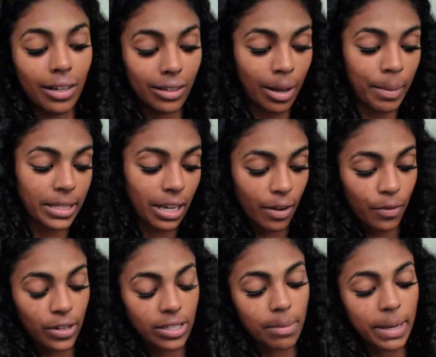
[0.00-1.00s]
I'm excited for
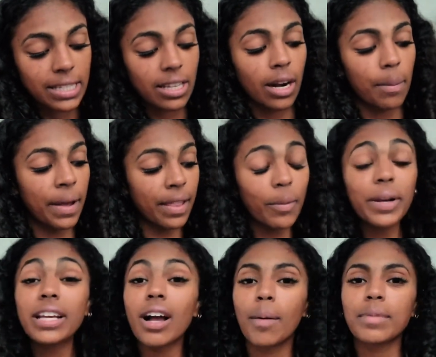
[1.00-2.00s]
us to mess that up. And then when
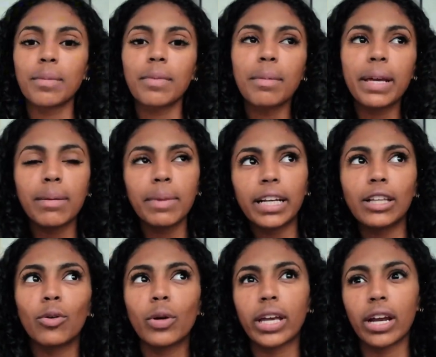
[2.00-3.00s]
he comes, I'm gonna make him like a
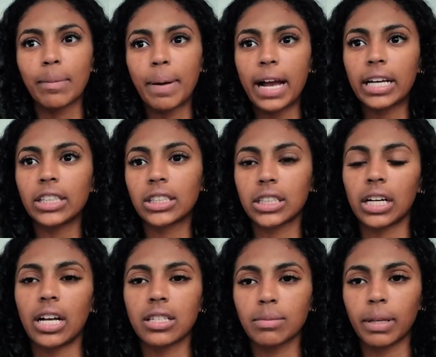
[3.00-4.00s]
little care package, because I
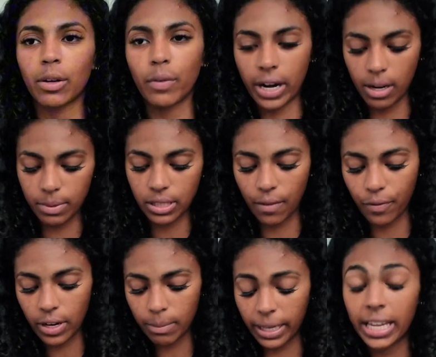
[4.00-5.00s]
got some like random stuff for
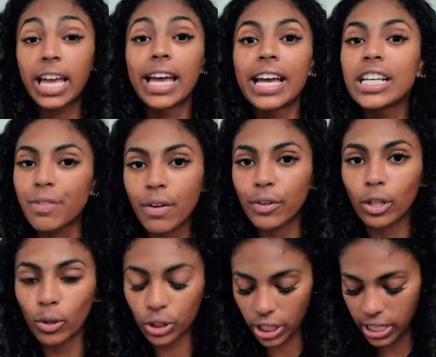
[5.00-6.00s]
him, like his favorite
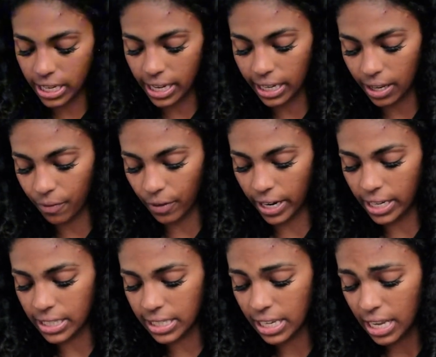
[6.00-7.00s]
lotion he can't get in
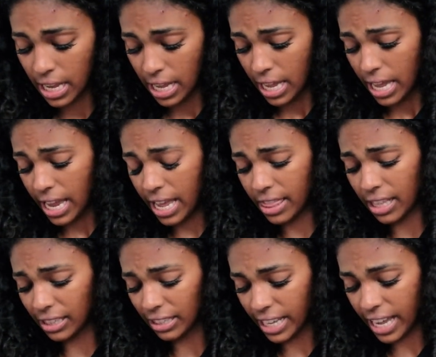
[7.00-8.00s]
France. And
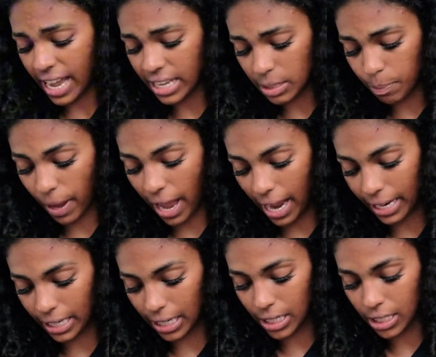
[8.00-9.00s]
the last
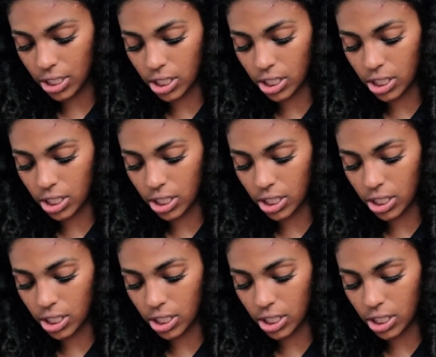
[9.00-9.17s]
package,